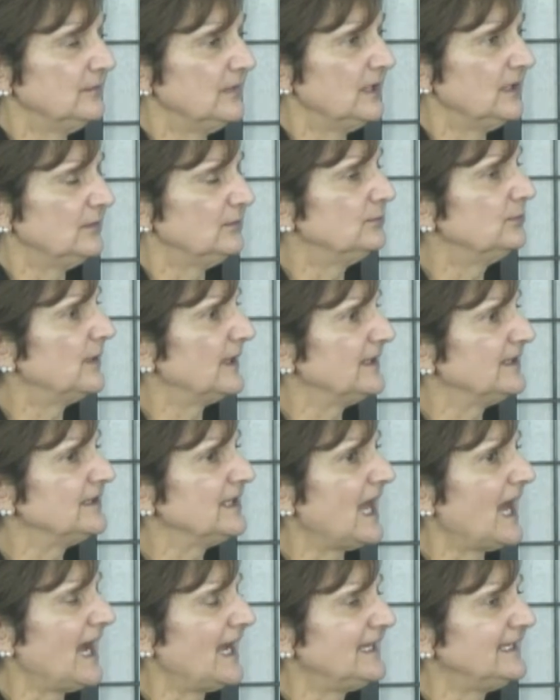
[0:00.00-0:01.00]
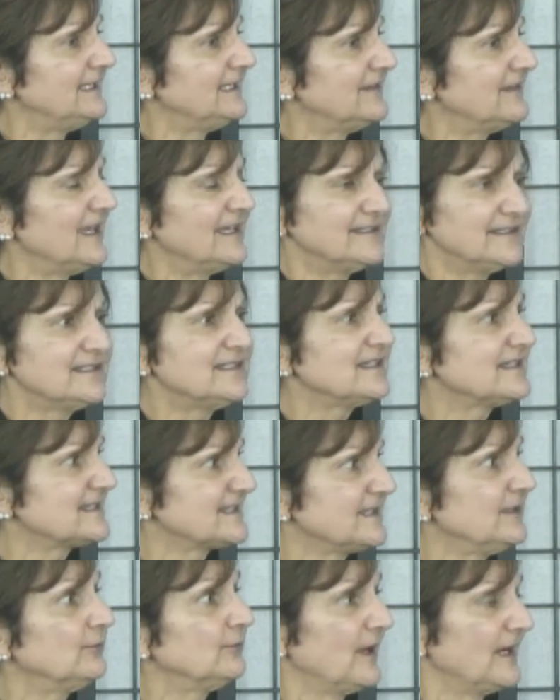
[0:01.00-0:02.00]
but that didn't
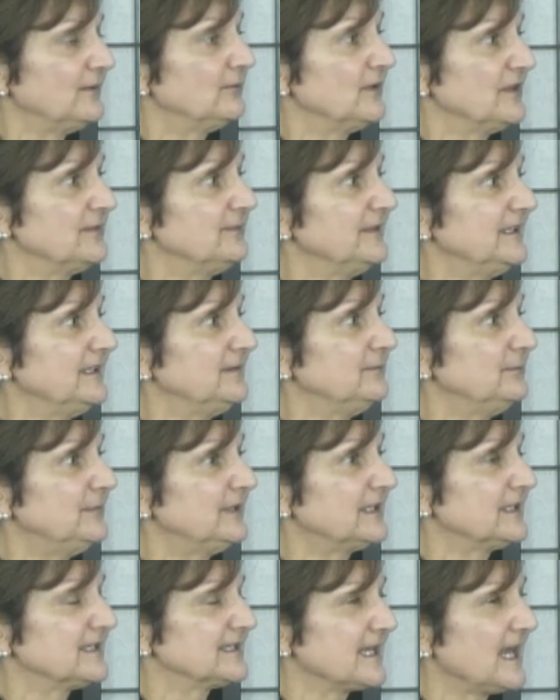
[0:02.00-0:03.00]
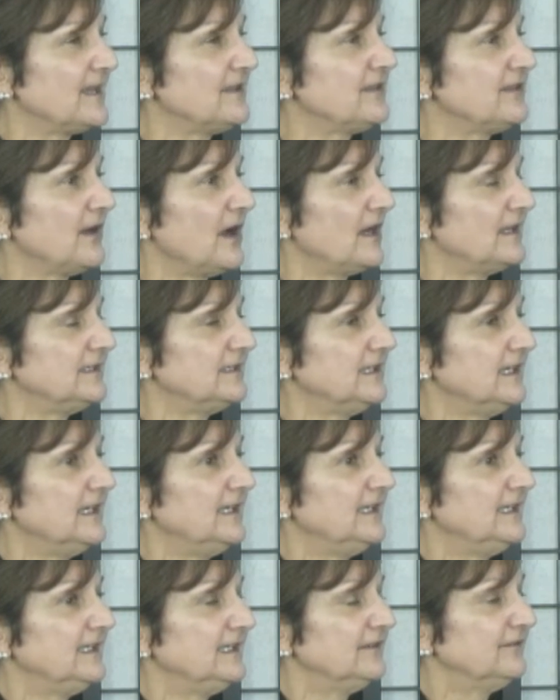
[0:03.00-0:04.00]
sit right with me because I thought
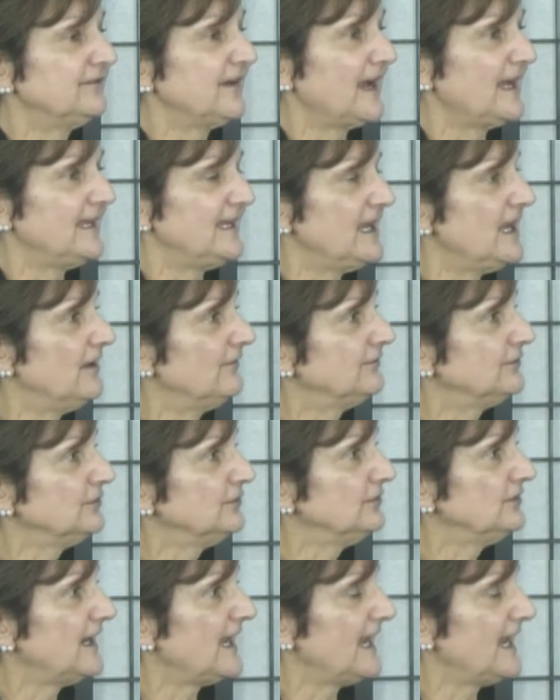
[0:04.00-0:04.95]
if I ever